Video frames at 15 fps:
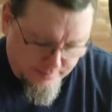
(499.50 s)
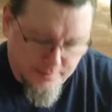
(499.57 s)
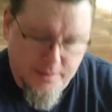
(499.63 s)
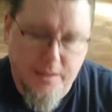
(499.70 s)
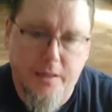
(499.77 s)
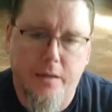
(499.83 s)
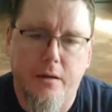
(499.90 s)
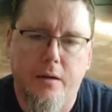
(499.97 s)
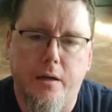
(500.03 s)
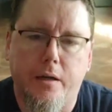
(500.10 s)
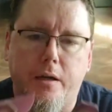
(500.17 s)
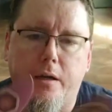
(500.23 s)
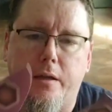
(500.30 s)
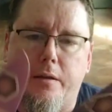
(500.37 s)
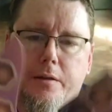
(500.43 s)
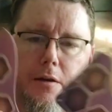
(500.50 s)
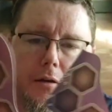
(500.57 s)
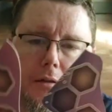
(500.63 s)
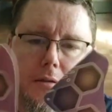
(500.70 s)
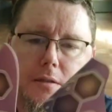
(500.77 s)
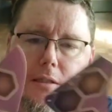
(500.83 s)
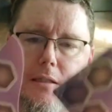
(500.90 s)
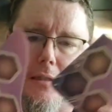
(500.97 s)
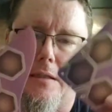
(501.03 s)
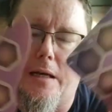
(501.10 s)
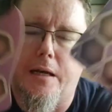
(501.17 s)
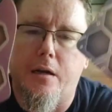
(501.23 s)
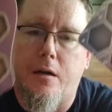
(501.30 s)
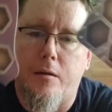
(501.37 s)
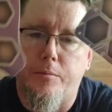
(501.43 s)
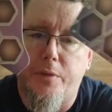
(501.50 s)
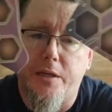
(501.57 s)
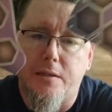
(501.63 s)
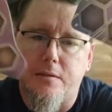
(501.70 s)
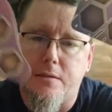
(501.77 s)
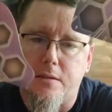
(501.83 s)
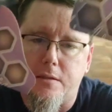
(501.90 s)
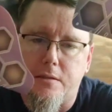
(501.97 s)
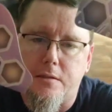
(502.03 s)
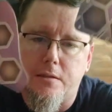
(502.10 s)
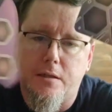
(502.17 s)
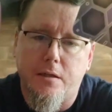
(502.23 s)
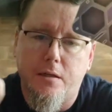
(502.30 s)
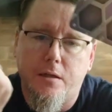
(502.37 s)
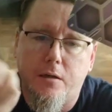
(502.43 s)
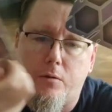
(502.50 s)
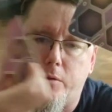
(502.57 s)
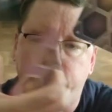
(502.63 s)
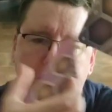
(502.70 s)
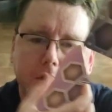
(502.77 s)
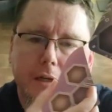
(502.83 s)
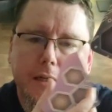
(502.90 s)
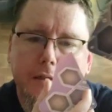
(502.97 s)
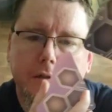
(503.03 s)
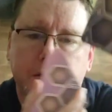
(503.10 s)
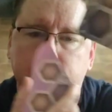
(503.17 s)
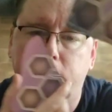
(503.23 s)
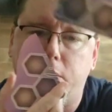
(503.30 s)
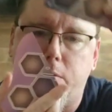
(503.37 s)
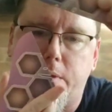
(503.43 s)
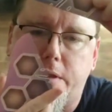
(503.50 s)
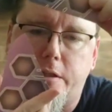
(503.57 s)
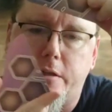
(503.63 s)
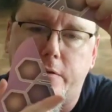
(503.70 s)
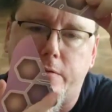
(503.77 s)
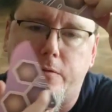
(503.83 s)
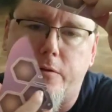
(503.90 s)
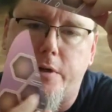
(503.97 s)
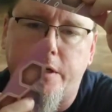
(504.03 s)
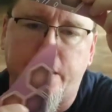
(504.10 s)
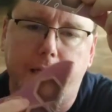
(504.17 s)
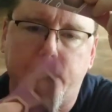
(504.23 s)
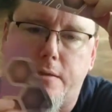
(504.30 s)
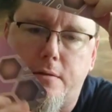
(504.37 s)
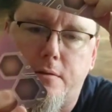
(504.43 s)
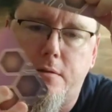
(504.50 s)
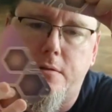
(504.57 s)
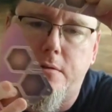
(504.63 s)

then there's these add-on pieces, which I don't know what they're for yet.